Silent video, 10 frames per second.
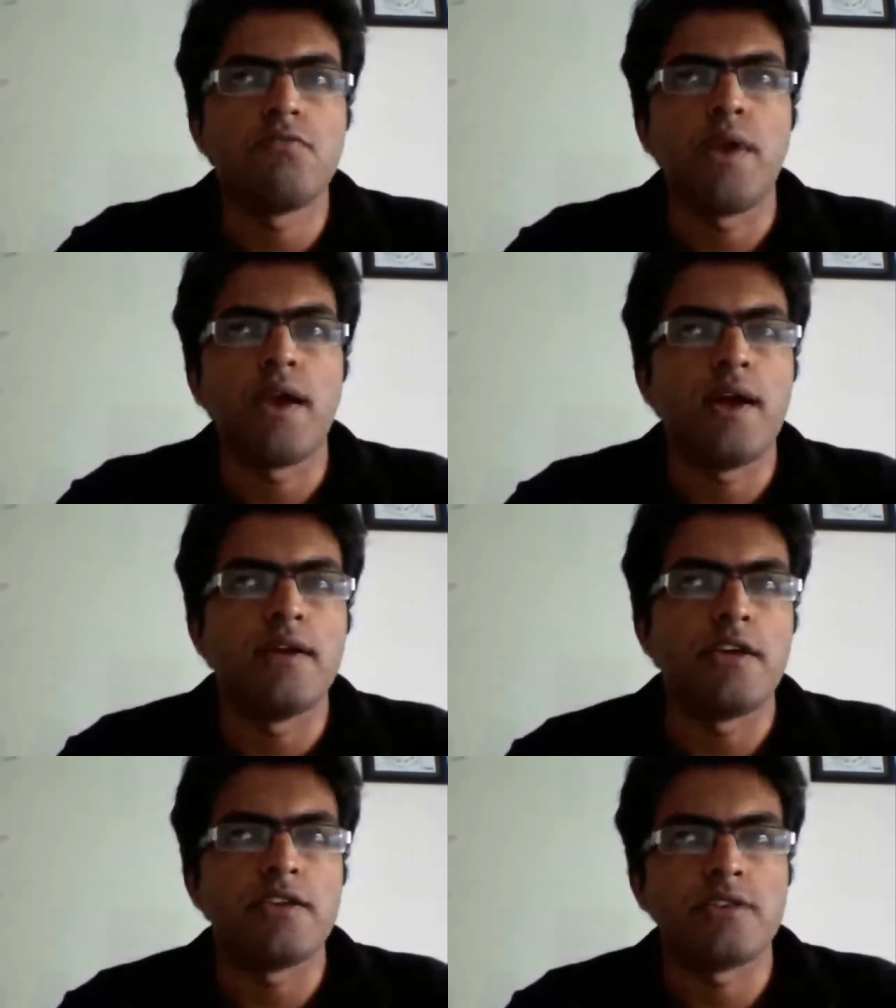We had a
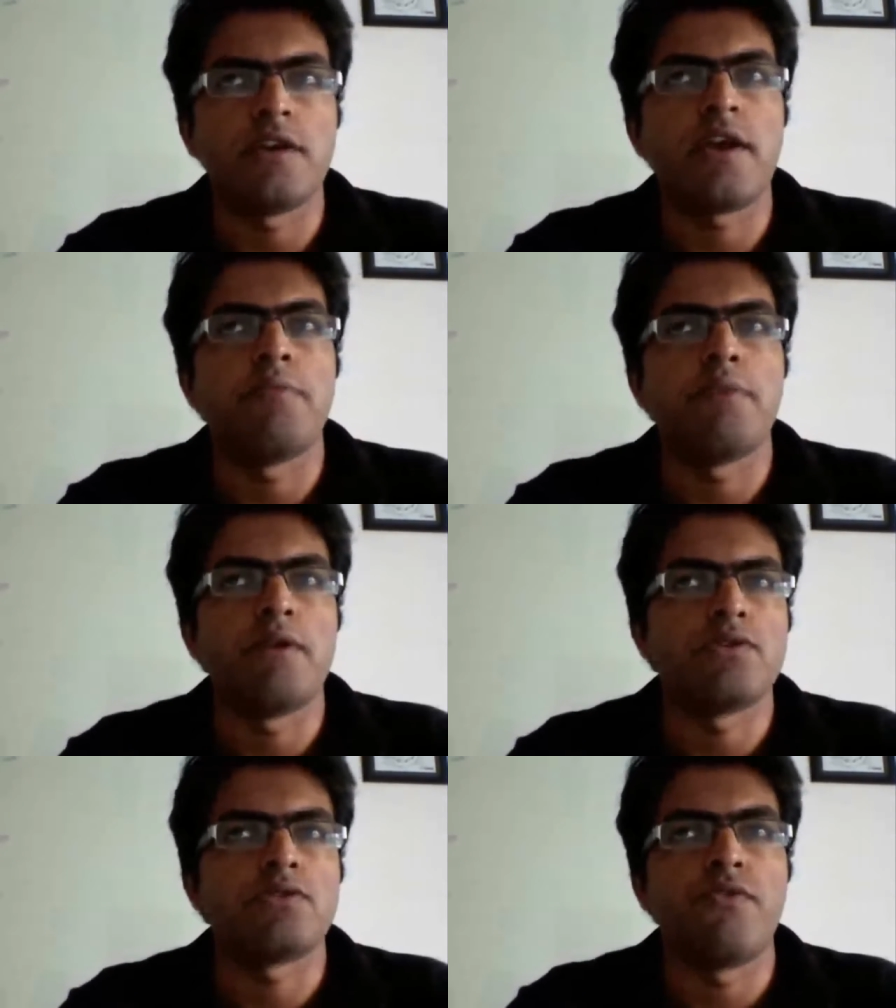recent campaign which
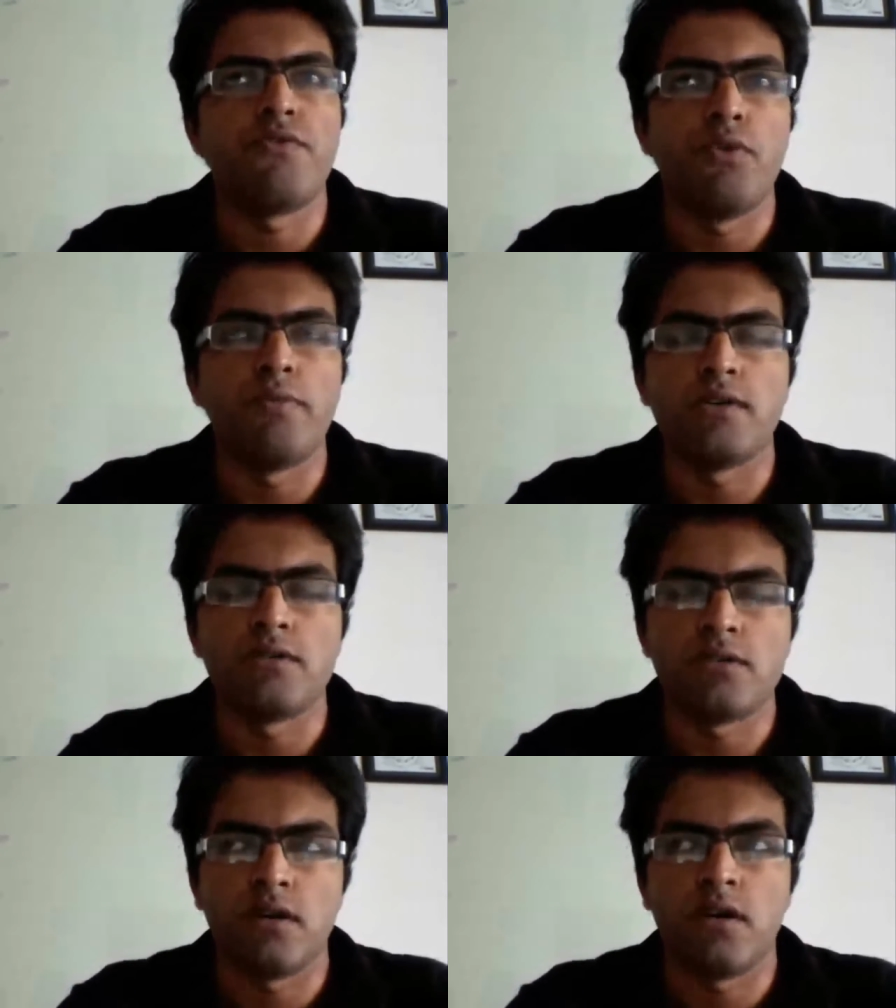was for 4 months
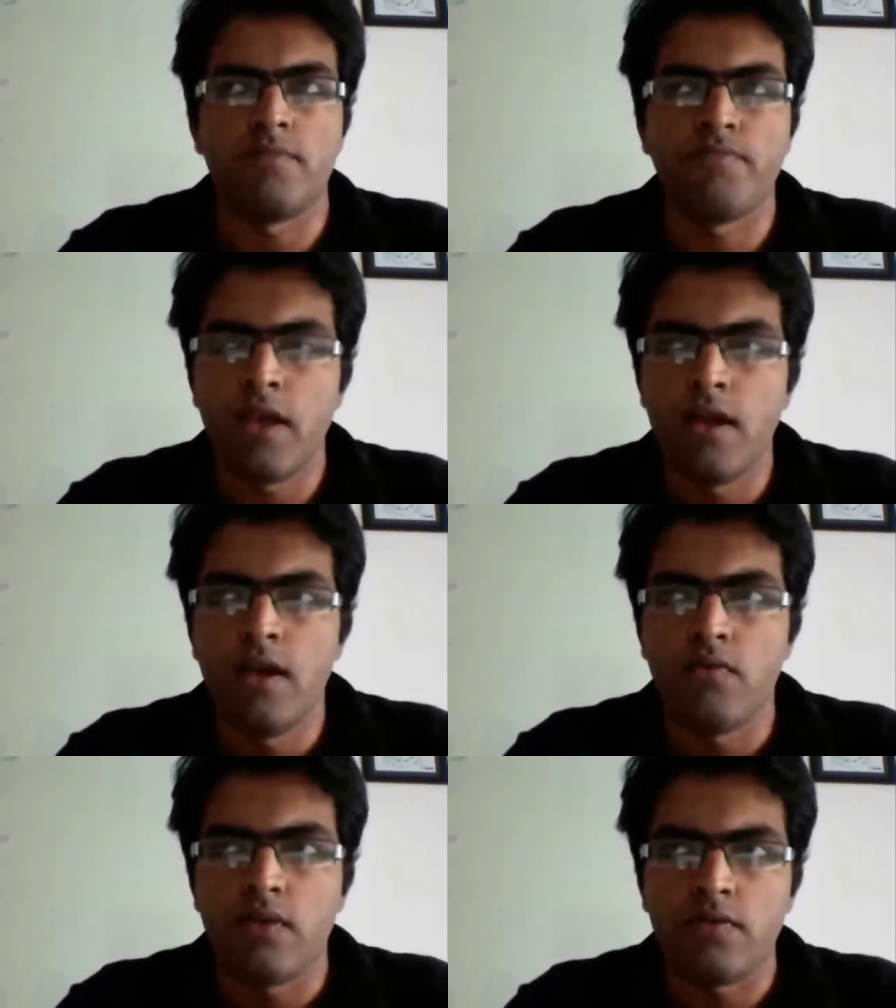
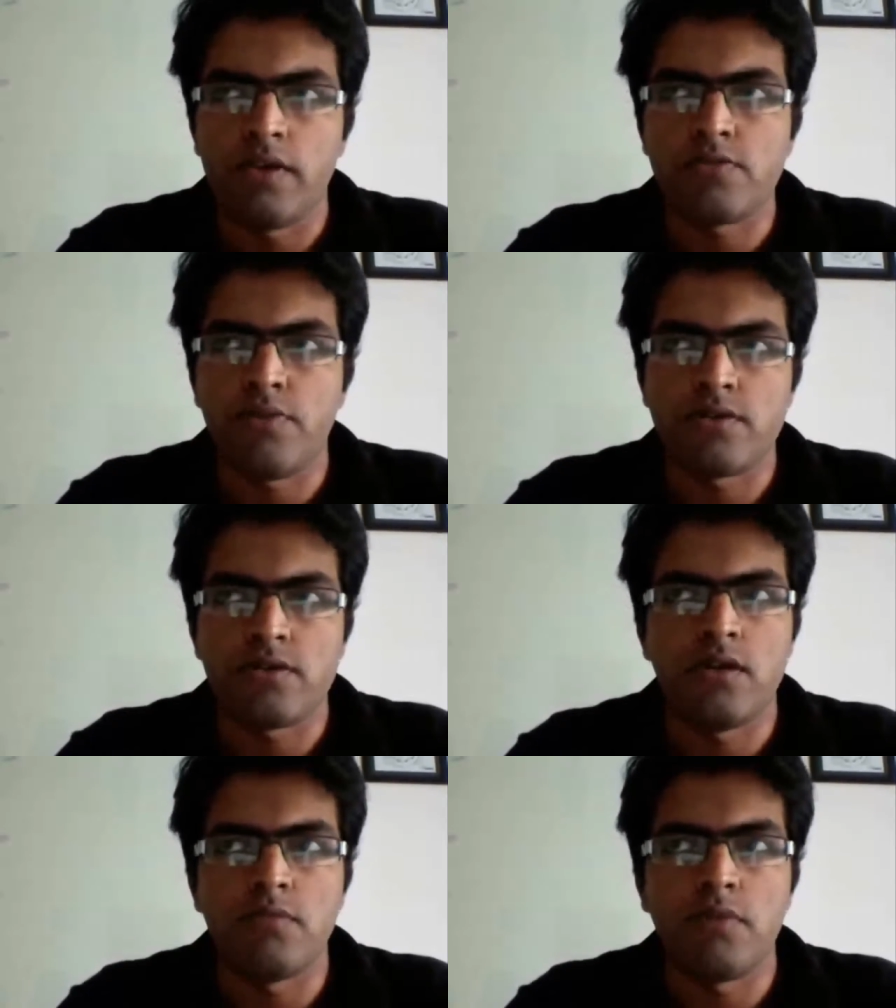where we sponsored
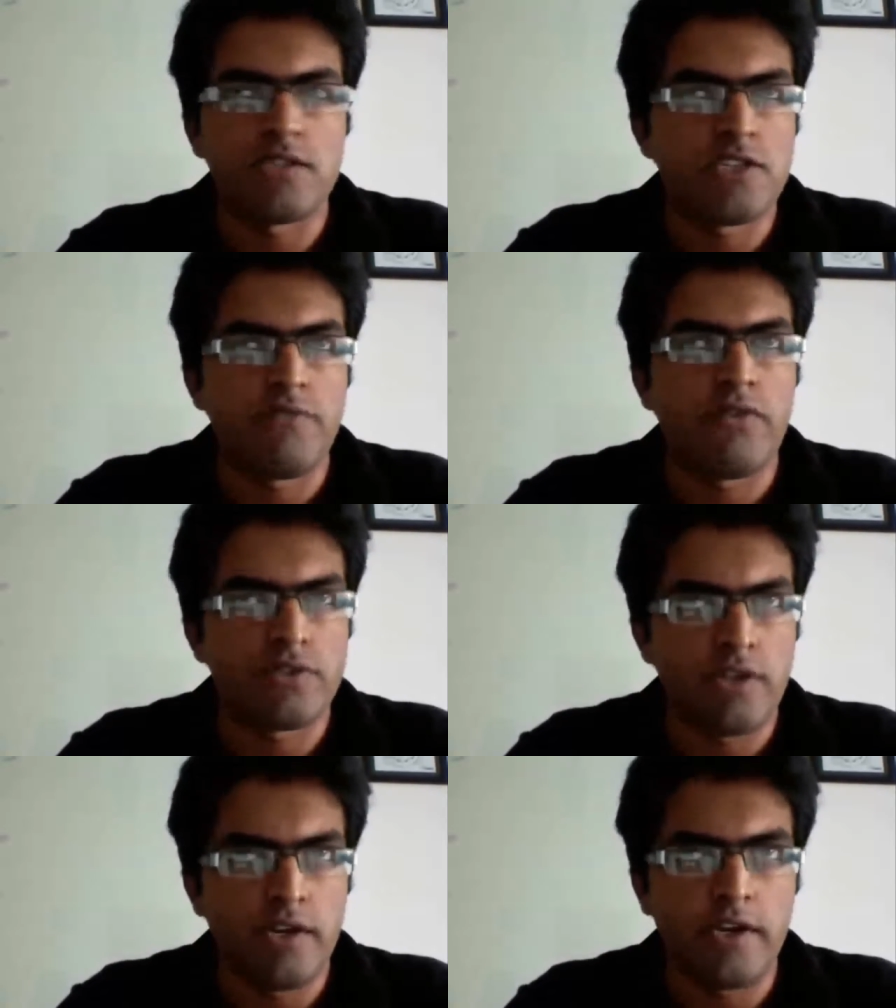MasterChef
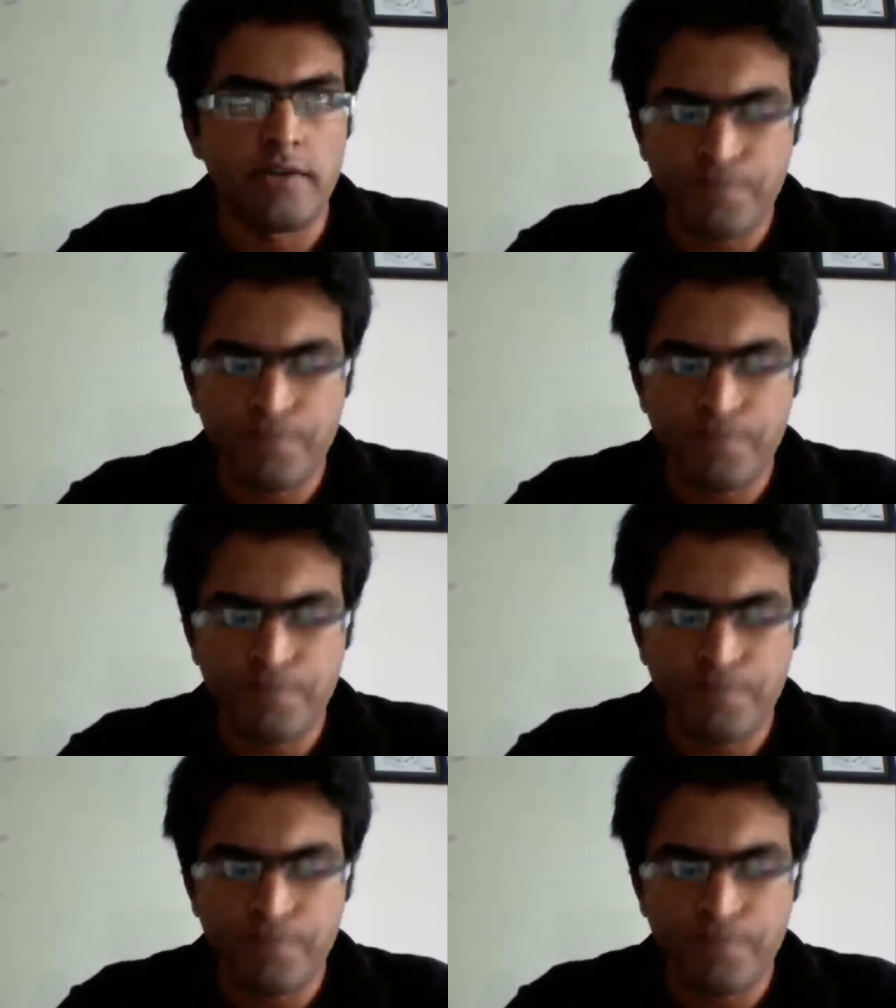Australia.